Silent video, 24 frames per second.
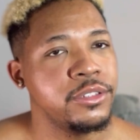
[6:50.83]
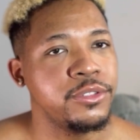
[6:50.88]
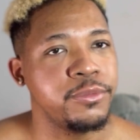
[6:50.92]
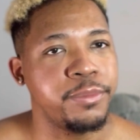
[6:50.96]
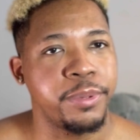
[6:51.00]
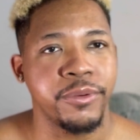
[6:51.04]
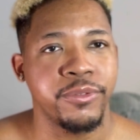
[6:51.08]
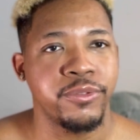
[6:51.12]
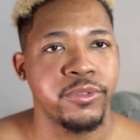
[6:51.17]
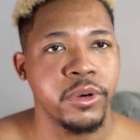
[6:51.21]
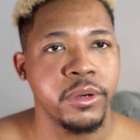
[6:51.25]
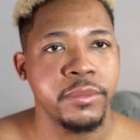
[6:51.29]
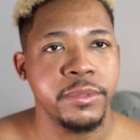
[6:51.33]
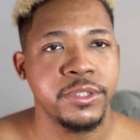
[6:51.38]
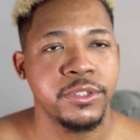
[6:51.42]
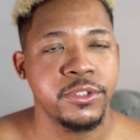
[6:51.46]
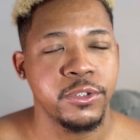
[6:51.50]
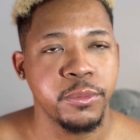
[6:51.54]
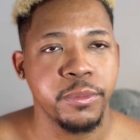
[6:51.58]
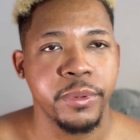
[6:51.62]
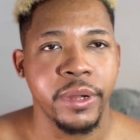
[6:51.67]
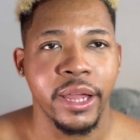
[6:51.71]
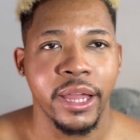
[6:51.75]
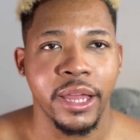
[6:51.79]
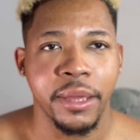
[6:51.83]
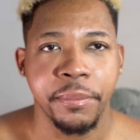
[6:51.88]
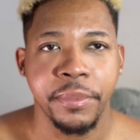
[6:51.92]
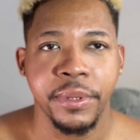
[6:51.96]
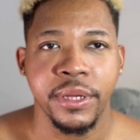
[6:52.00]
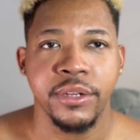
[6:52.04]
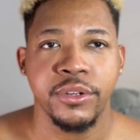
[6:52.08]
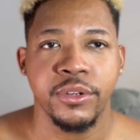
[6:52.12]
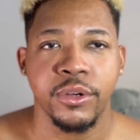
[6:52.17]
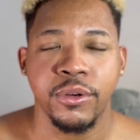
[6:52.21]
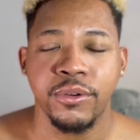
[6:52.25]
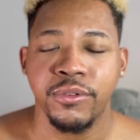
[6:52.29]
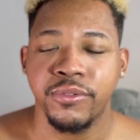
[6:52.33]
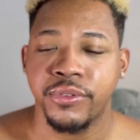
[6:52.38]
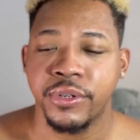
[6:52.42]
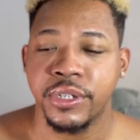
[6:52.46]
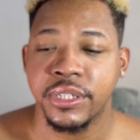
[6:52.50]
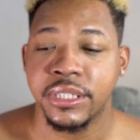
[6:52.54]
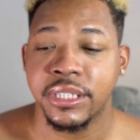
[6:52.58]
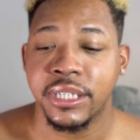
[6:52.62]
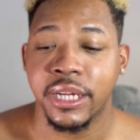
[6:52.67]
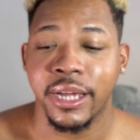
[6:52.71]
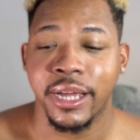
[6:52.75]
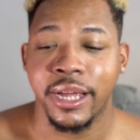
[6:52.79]
Performing Super Happy Adult
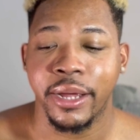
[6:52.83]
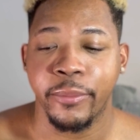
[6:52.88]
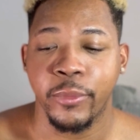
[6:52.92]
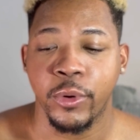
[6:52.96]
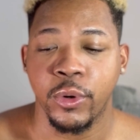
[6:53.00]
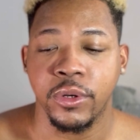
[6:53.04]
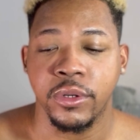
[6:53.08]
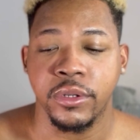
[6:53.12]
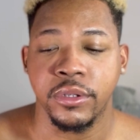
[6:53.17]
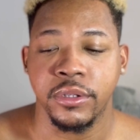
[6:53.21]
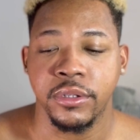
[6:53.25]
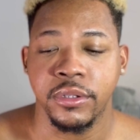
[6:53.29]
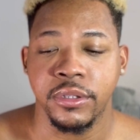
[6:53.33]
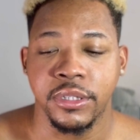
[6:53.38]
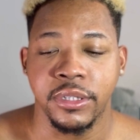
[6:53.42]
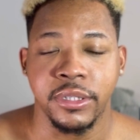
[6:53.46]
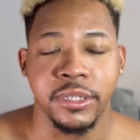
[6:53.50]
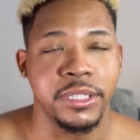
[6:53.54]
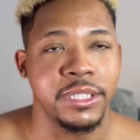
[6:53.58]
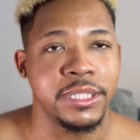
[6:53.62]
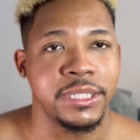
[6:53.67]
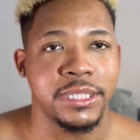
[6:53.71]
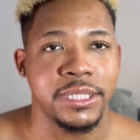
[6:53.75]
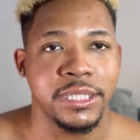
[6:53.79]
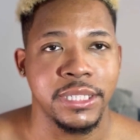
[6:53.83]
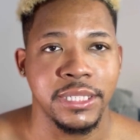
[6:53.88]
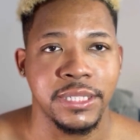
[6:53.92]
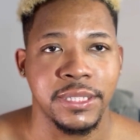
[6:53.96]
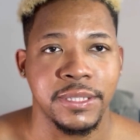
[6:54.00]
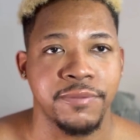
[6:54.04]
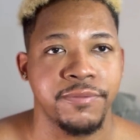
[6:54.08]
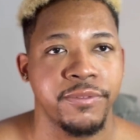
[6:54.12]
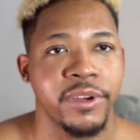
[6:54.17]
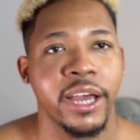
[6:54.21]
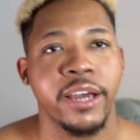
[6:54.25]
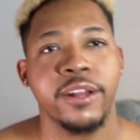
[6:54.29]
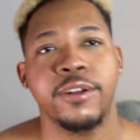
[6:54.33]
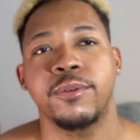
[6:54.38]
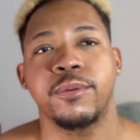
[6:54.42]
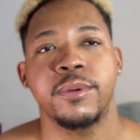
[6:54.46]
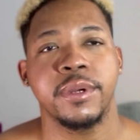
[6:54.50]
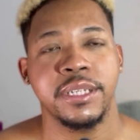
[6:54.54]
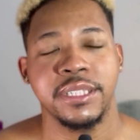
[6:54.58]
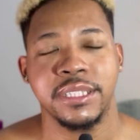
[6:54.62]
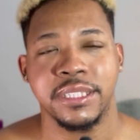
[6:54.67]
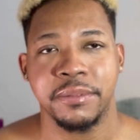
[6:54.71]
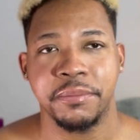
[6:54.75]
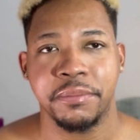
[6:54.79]
Fun Time on the deceased final
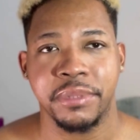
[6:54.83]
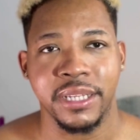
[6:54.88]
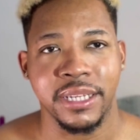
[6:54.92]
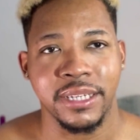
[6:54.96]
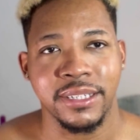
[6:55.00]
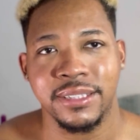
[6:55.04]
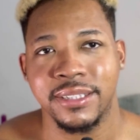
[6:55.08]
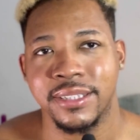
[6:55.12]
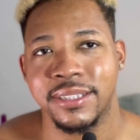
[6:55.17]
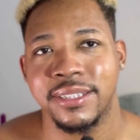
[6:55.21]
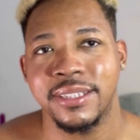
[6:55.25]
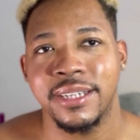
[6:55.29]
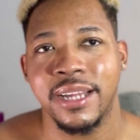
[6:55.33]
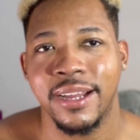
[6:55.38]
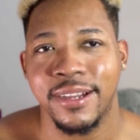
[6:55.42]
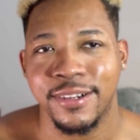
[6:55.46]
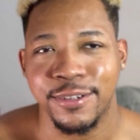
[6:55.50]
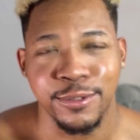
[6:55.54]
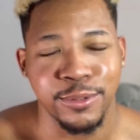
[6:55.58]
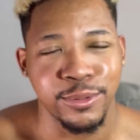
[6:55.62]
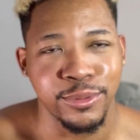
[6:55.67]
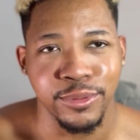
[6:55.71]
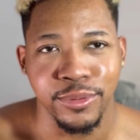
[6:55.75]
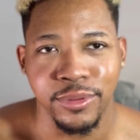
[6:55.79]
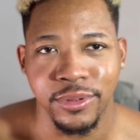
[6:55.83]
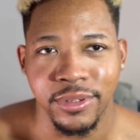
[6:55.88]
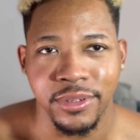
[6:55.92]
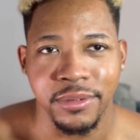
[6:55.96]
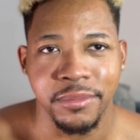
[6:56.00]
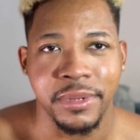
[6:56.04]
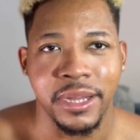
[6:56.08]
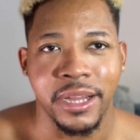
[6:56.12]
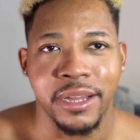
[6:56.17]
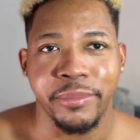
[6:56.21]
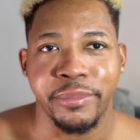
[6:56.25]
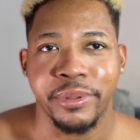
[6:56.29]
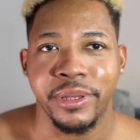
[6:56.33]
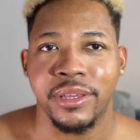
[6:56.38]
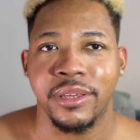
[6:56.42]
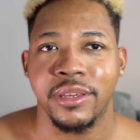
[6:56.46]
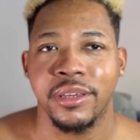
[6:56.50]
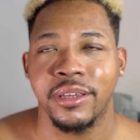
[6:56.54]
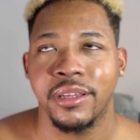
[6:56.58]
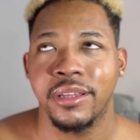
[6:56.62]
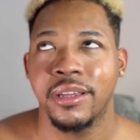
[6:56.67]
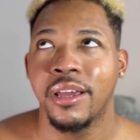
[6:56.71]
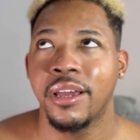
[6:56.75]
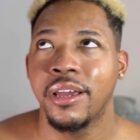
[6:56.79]
resting place is not cool in my
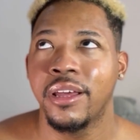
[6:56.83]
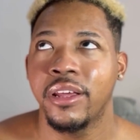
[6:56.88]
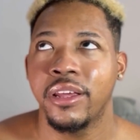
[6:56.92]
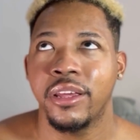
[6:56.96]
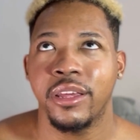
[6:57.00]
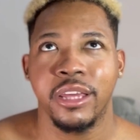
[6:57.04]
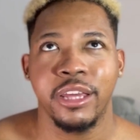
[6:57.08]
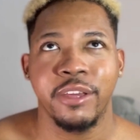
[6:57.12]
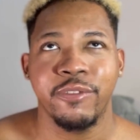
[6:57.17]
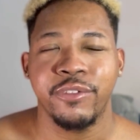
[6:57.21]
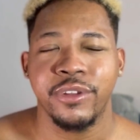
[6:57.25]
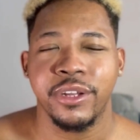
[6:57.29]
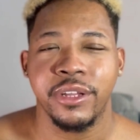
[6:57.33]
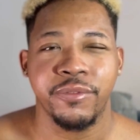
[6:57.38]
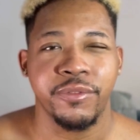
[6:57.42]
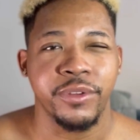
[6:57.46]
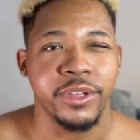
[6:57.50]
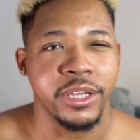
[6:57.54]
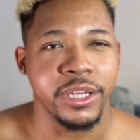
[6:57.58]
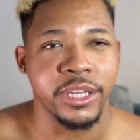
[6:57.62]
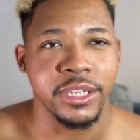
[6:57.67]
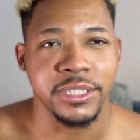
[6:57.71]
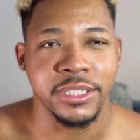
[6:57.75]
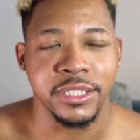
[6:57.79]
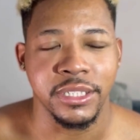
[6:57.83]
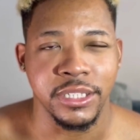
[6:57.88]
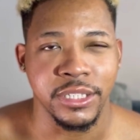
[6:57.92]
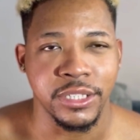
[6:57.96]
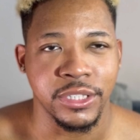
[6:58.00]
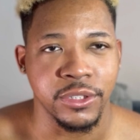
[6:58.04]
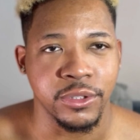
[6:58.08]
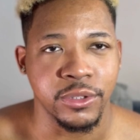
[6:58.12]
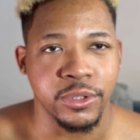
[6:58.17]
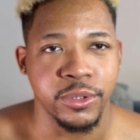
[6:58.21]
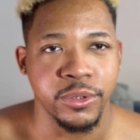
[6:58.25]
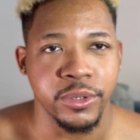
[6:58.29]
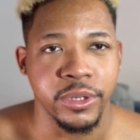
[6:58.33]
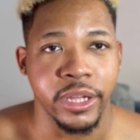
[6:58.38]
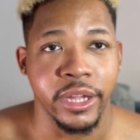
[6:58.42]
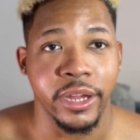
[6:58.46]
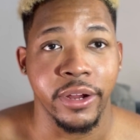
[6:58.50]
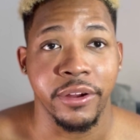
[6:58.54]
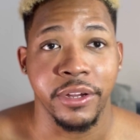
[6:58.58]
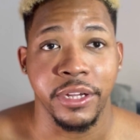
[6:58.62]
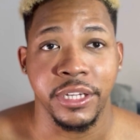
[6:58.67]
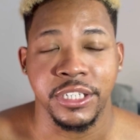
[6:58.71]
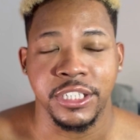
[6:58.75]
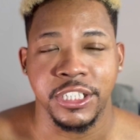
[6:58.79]
opinion, even if it is in a secluded
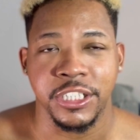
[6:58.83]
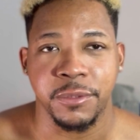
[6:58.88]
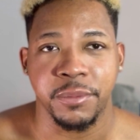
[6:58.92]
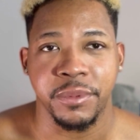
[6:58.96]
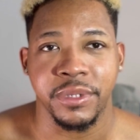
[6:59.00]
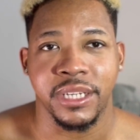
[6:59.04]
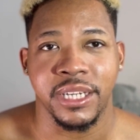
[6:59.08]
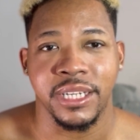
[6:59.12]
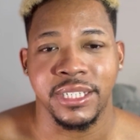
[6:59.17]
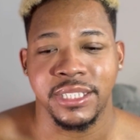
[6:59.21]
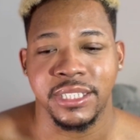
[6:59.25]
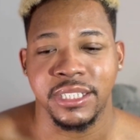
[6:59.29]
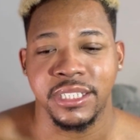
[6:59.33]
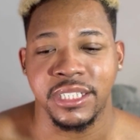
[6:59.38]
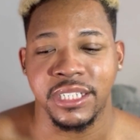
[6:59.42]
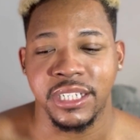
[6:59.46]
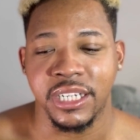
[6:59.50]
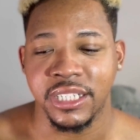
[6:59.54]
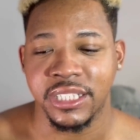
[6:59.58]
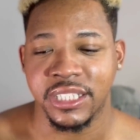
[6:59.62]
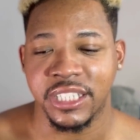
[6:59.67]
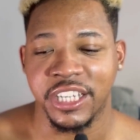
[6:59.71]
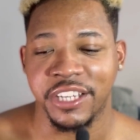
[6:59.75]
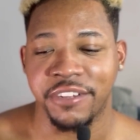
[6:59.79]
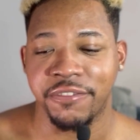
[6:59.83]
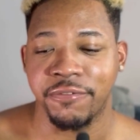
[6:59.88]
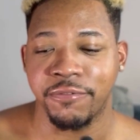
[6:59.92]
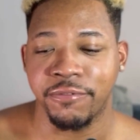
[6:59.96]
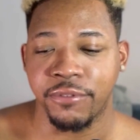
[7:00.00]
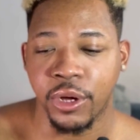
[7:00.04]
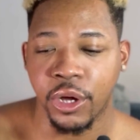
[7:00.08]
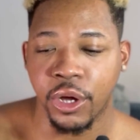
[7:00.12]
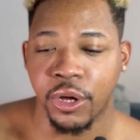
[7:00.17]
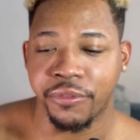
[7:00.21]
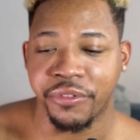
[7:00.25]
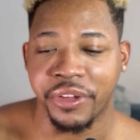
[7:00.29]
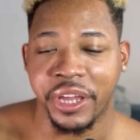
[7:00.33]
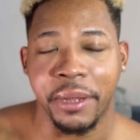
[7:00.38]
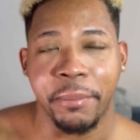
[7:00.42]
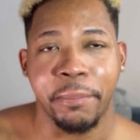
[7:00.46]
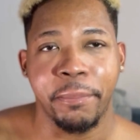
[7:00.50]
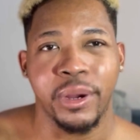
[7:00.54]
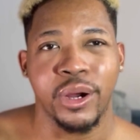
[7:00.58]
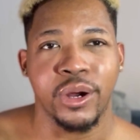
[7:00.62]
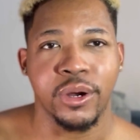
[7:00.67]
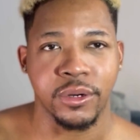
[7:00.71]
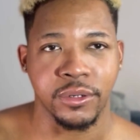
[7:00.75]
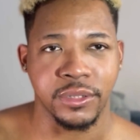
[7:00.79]
area, just because it does involve a
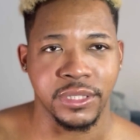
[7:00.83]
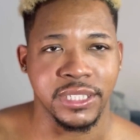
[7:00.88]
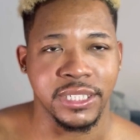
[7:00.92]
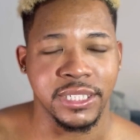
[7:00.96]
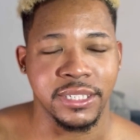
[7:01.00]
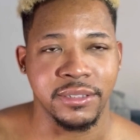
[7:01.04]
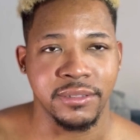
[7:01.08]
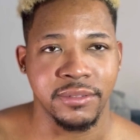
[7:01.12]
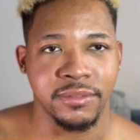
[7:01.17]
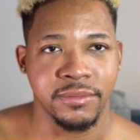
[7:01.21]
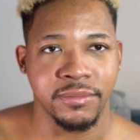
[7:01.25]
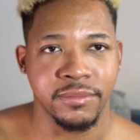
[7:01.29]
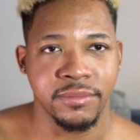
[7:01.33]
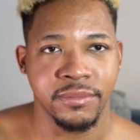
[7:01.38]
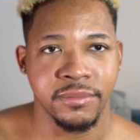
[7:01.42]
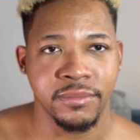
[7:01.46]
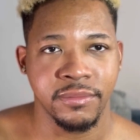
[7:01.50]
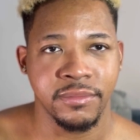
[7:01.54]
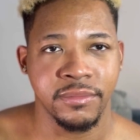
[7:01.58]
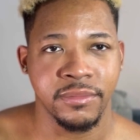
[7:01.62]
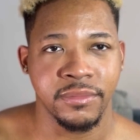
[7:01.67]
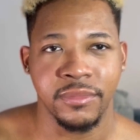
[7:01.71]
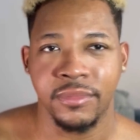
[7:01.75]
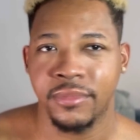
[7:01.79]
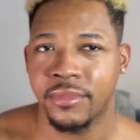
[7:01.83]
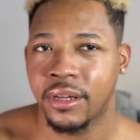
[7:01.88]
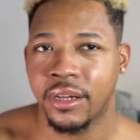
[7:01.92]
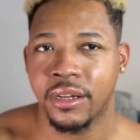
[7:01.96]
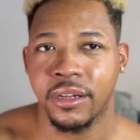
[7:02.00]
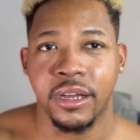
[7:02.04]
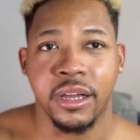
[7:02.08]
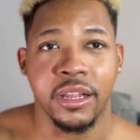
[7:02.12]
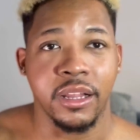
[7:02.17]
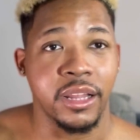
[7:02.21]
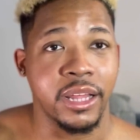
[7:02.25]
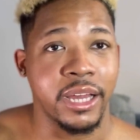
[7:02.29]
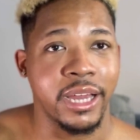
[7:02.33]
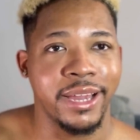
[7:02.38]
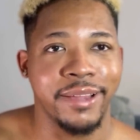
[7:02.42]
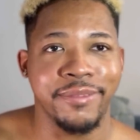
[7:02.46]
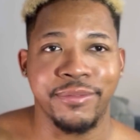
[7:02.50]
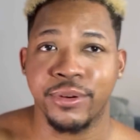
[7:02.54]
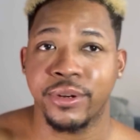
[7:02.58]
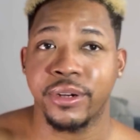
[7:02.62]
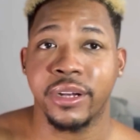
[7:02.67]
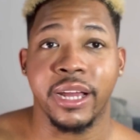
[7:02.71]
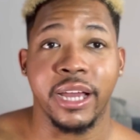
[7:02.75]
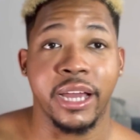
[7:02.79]
person. Alive
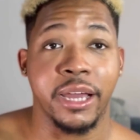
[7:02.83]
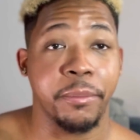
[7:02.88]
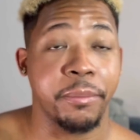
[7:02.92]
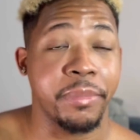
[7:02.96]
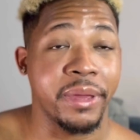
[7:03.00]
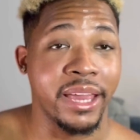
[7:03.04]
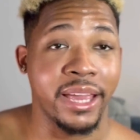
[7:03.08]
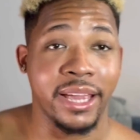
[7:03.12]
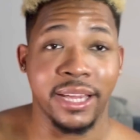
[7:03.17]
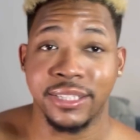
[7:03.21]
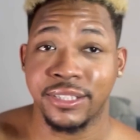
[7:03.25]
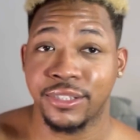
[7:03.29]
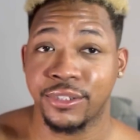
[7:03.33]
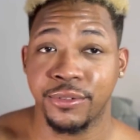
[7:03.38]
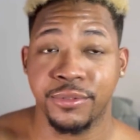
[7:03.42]
or not, past